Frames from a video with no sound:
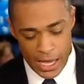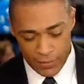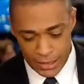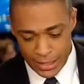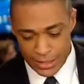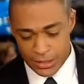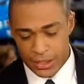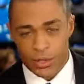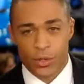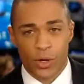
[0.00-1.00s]
a list
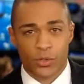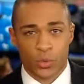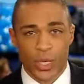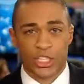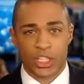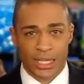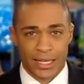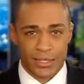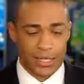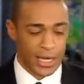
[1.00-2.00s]
here, you all's wish
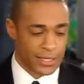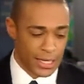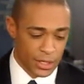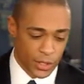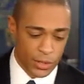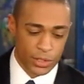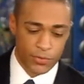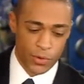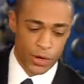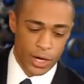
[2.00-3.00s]
list, as they called it,
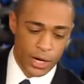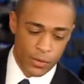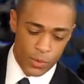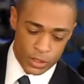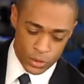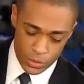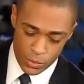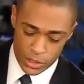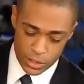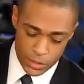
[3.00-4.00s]
for what you would
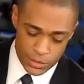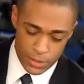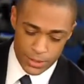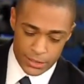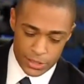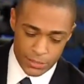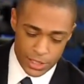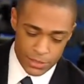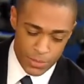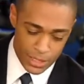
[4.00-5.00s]
want to use some of the
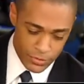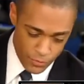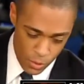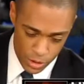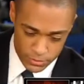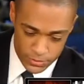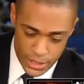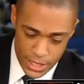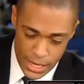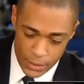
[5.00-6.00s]
stimulus money for.
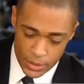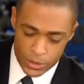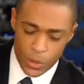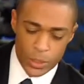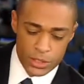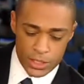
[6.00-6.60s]
We don't know which of these